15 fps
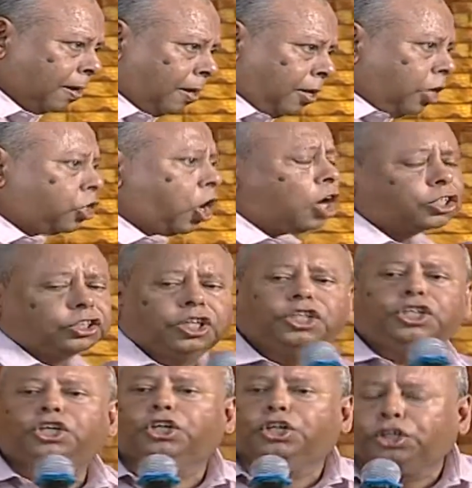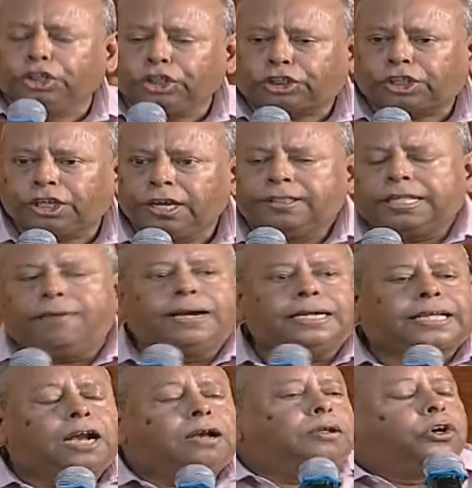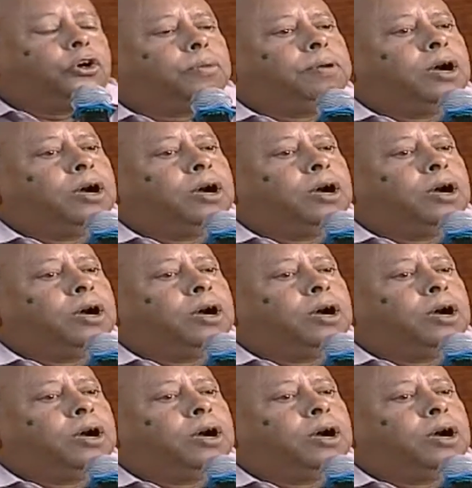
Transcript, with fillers: You talk to the youth, they will tell you,